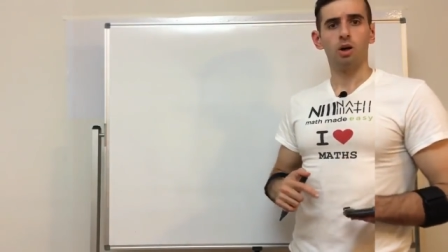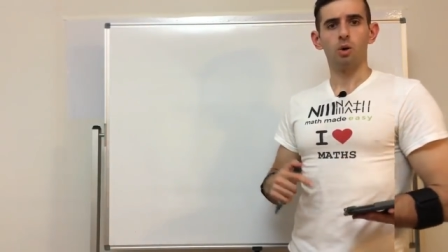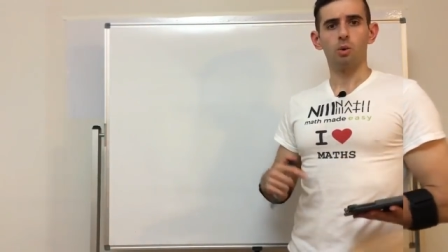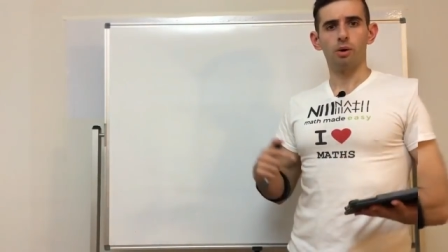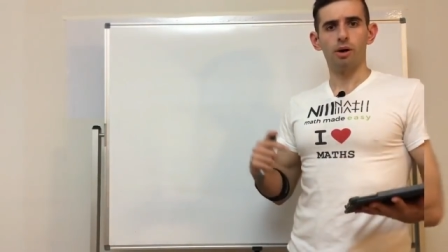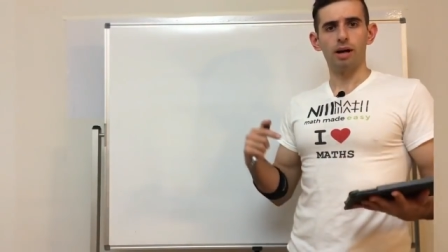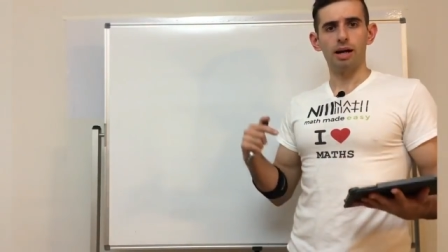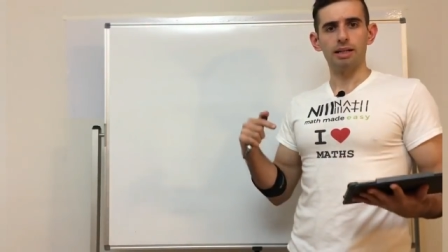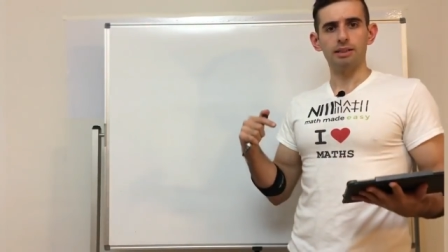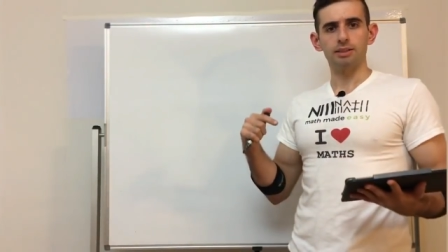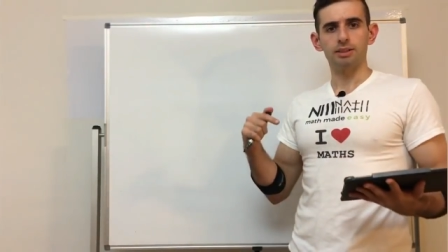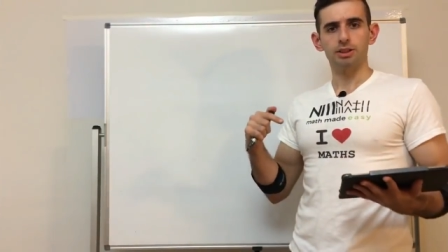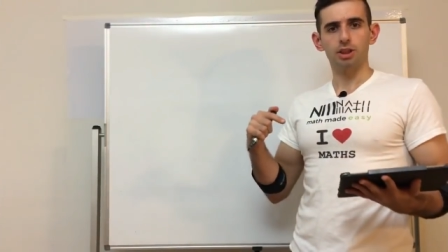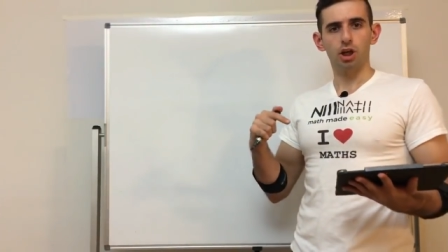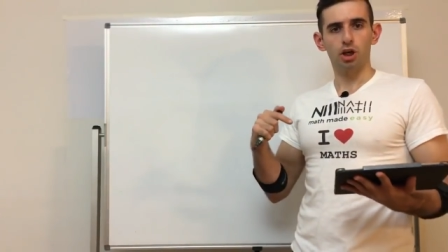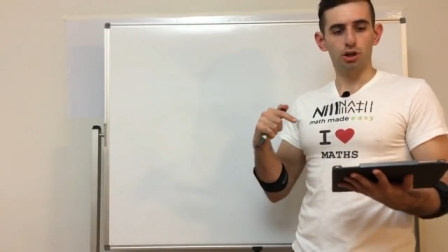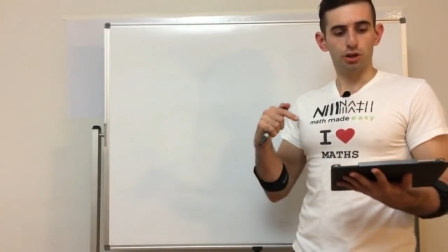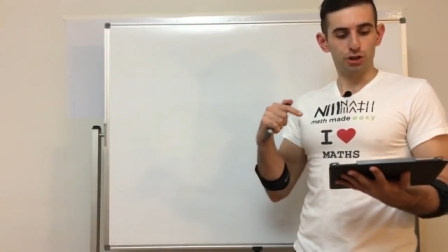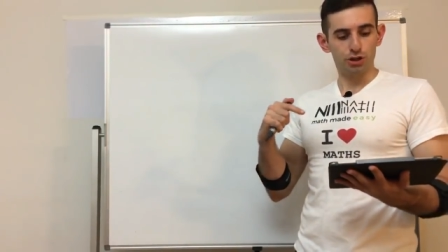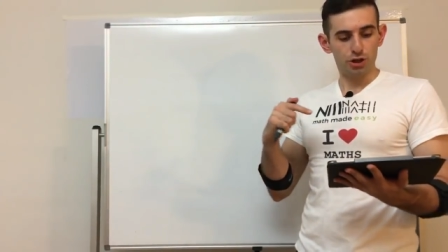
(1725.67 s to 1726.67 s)
Alright,
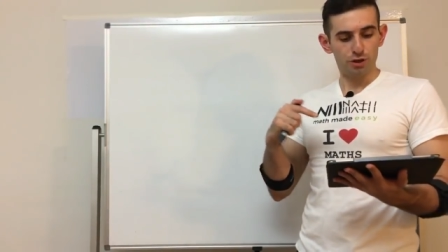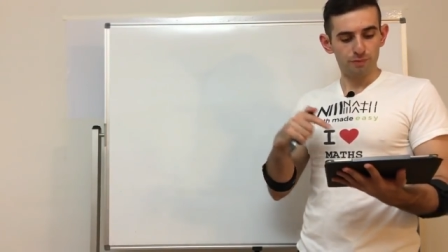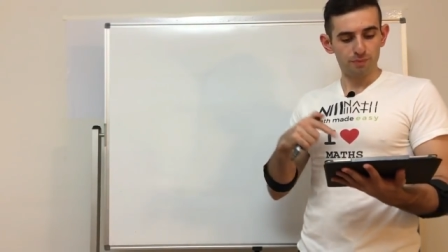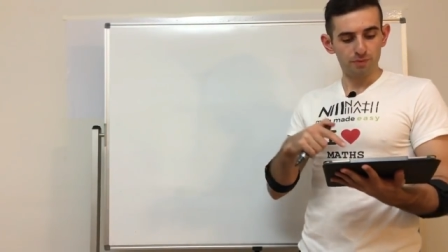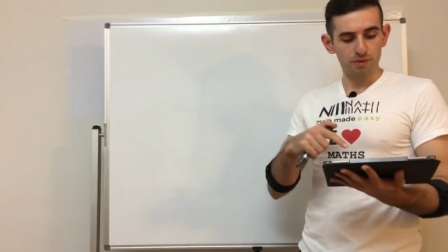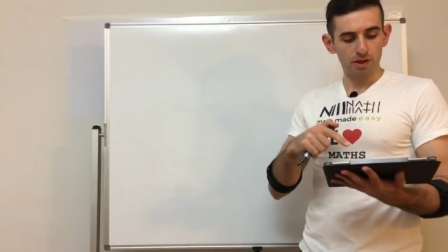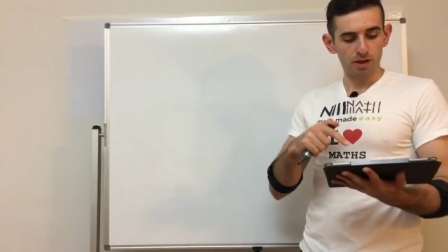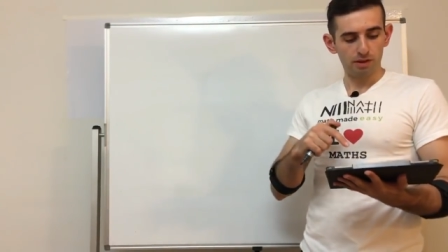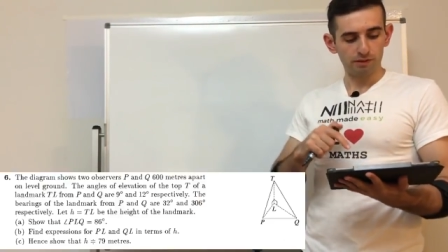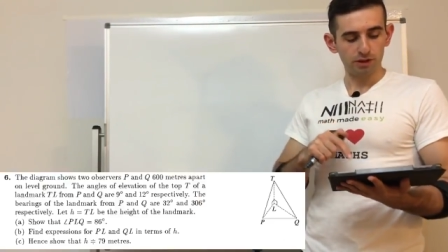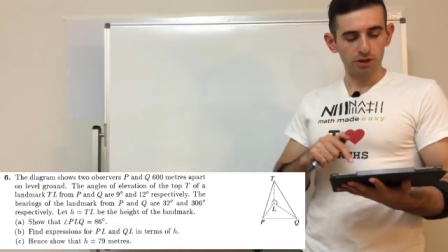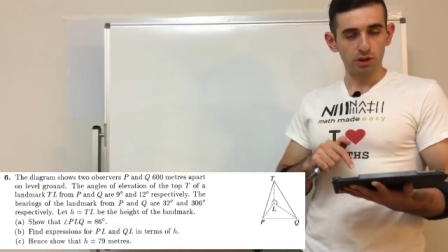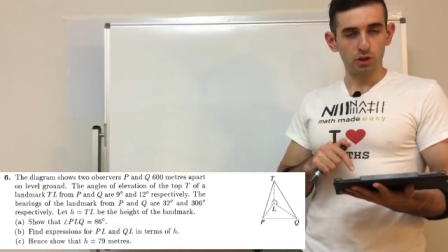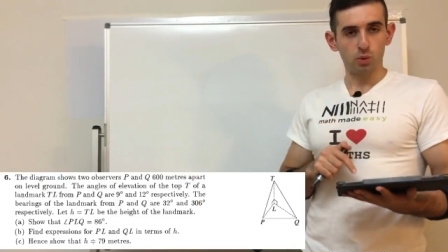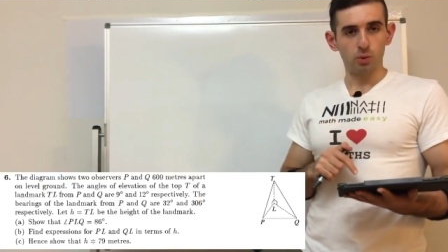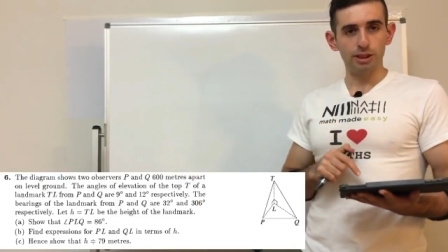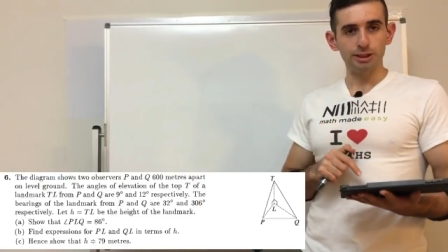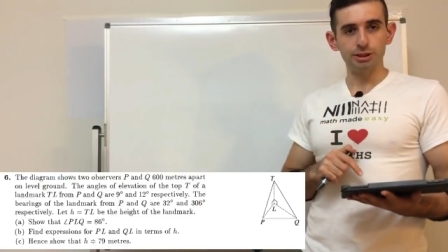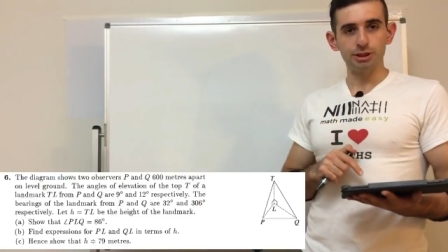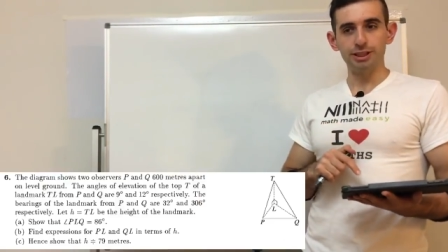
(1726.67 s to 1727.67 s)
so I've got the
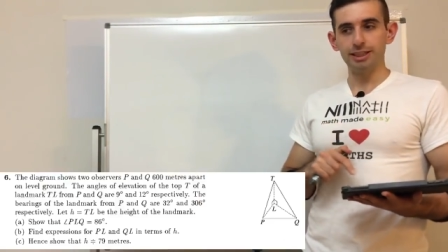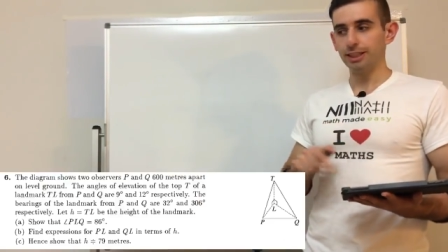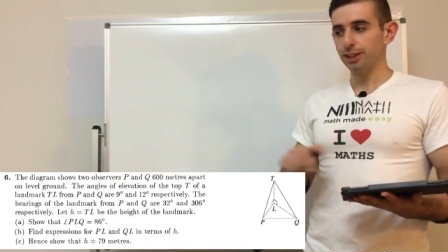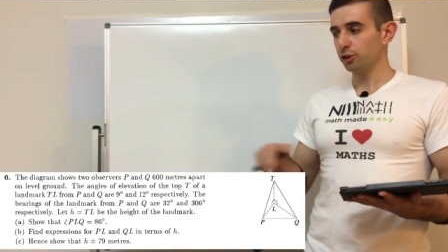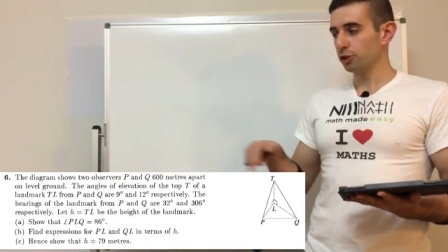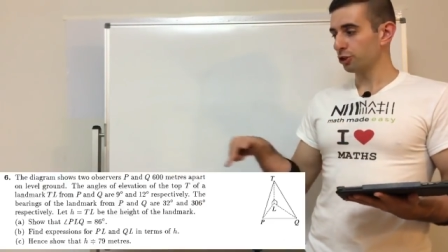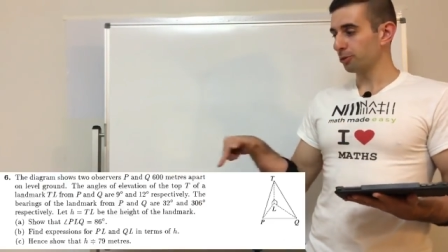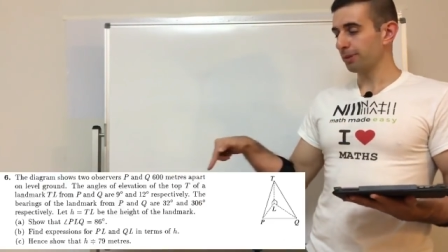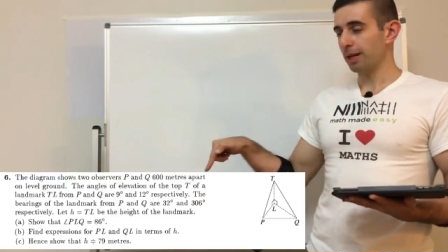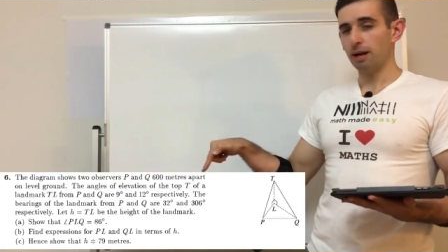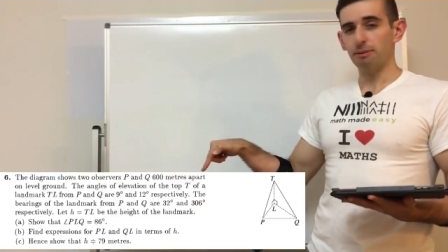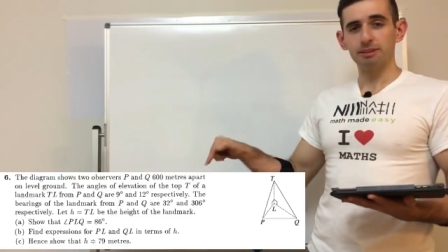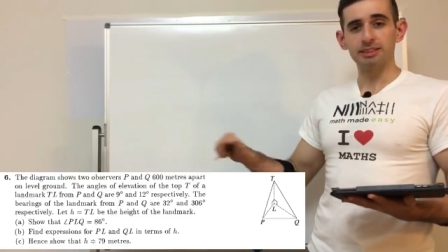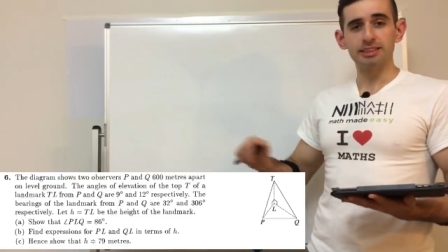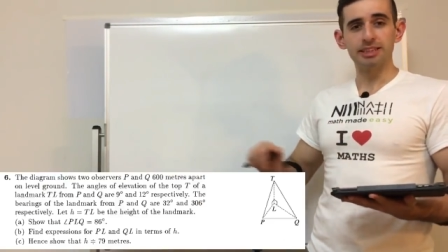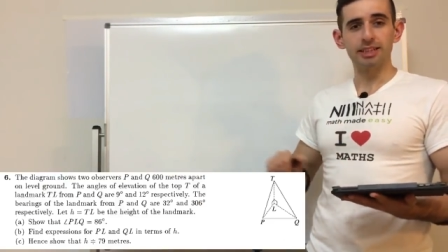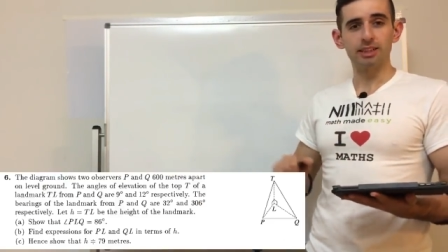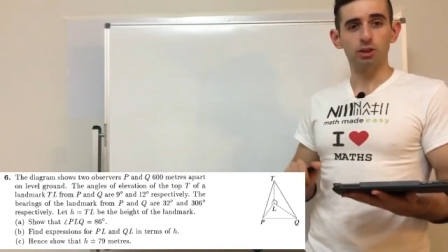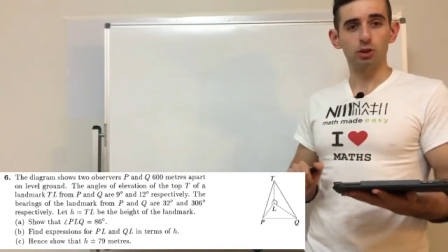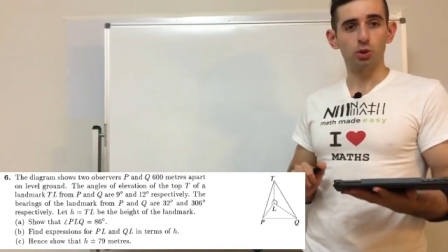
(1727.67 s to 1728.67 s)
question here, you should be able to
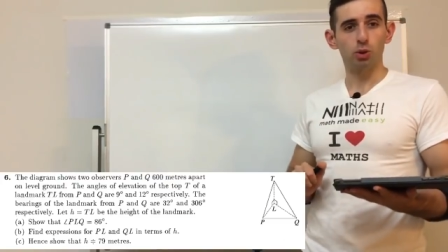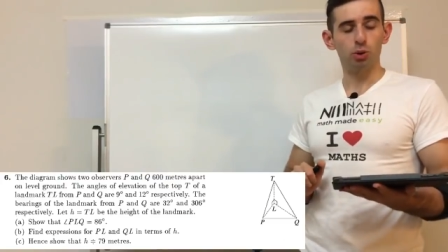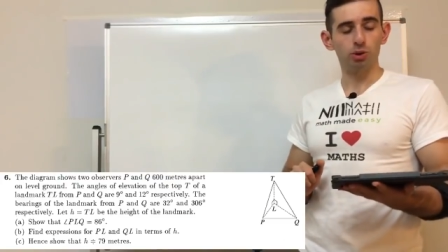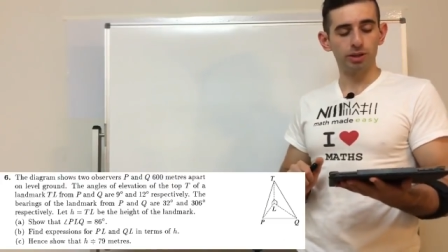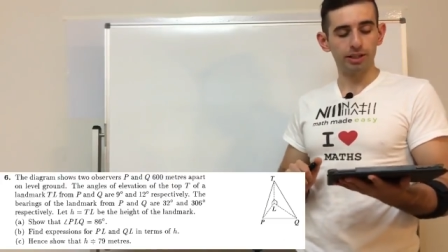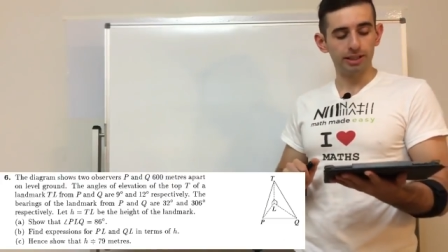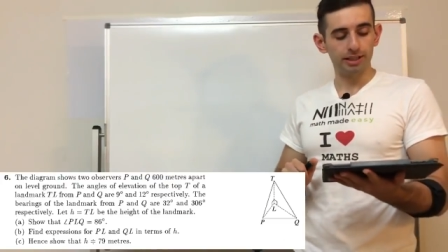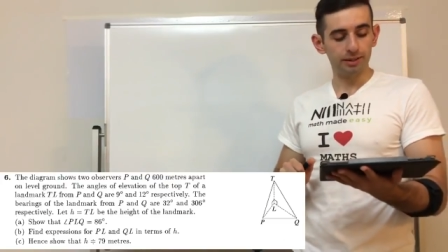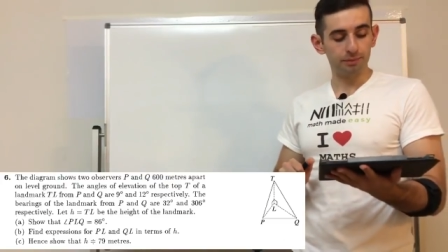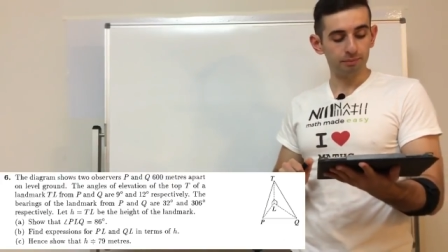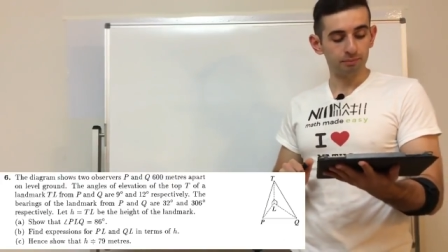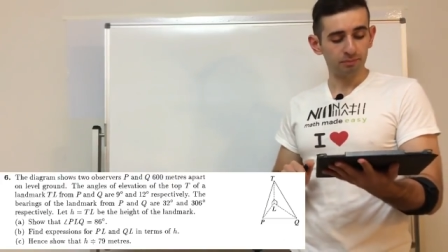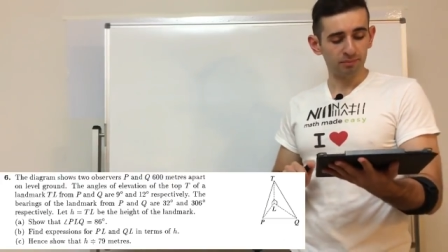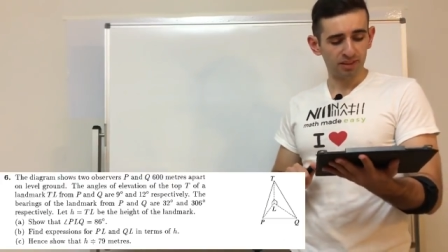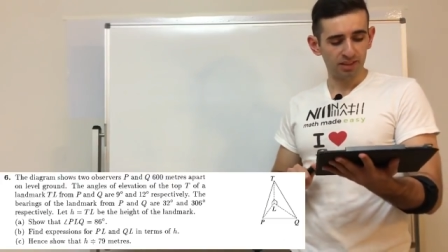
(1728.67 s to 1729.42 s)
see in the corner here.